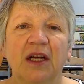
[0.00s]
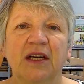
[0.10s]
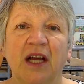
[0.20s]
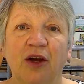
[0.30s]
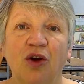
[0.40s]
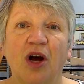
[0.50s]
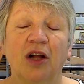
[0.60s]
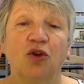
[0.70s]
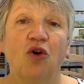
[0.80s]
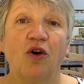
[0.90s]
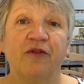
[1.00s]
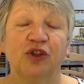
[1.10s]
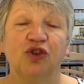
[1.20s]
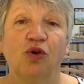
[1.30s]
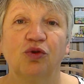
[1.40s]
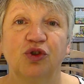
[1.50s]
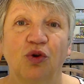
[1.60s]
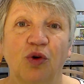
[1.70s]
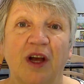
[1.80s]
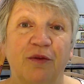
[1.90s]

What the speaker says: Now, a lot of us also,